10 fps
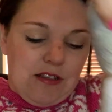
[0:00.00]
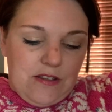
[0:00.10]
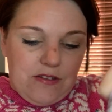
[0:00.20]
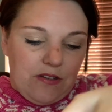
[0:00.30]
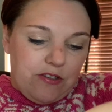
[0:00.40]

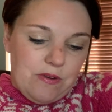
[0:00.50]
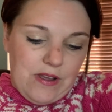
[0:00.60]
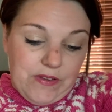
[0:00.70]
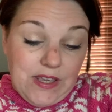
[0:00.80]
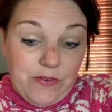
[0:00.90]
So I do have
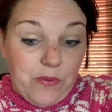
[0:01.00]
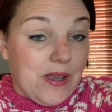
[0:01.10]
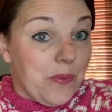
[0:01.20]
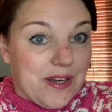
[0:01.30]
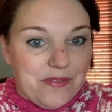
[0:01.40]
a giveaway
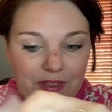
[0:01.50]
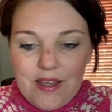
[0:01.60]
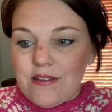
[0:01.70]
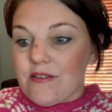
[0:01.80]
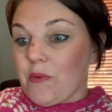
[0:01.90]
winner for
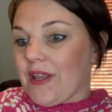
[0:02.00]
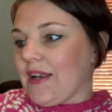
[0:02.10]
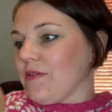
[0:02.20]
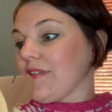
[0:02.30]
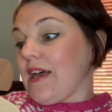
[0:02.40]
that, so we'll
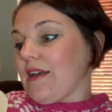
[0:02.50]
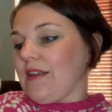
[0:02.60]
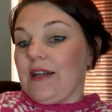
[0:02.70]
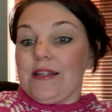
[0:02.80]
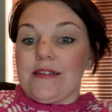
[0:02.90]
announce that in a
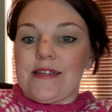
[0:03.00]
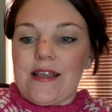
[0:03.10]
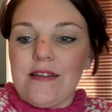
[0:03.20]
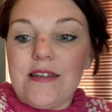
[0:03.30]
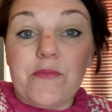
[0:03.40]
little
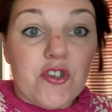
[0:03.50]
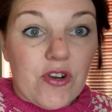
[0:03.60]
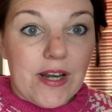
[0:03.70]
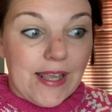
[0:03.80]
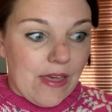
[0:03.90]
second. I'm just trying
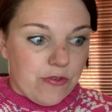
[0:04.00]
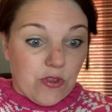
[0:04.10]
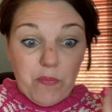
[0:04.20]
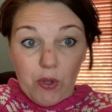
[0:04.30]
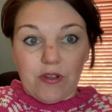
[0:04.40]
to get through the
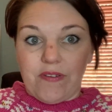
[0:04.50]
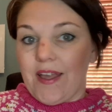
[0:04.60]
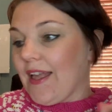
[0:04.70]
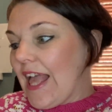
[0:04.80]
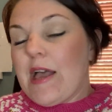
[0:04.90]
bulk of it
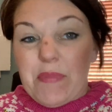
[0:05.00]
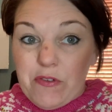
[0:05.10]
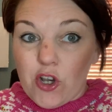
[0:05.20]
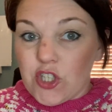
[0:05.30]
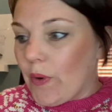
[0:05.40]

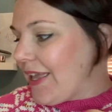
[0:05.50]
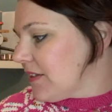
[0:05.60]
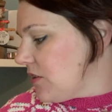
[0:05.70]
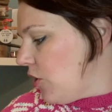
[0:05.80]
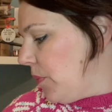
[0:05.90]
before she wakes
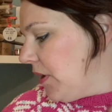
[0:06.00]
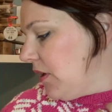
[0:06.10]
up.